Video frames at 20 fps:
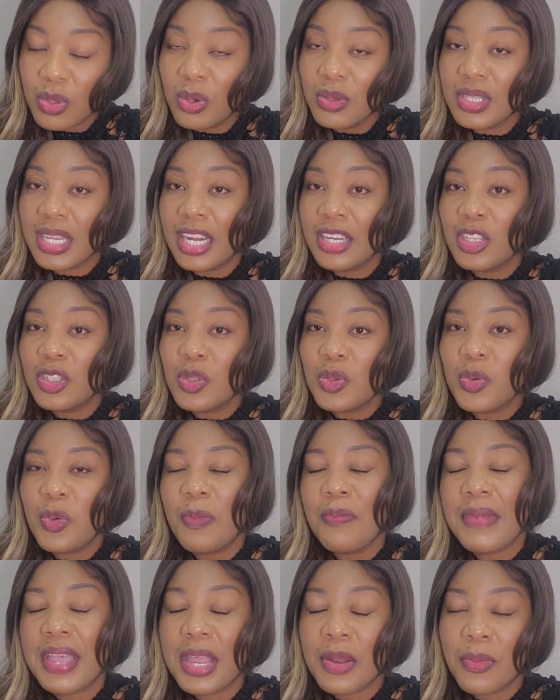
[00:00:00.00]
Those are the two
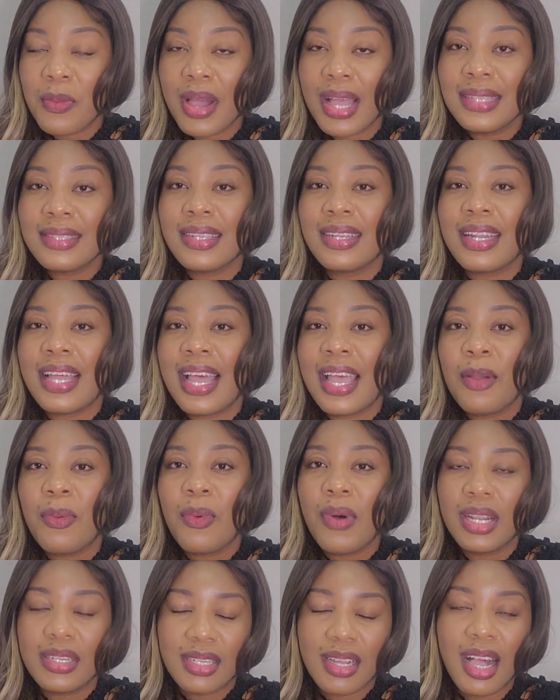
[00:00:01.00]
main ones that I
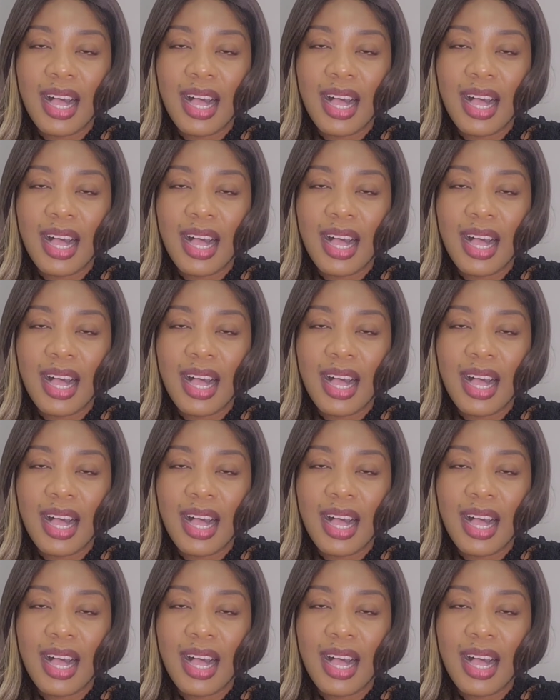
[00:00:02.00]
watch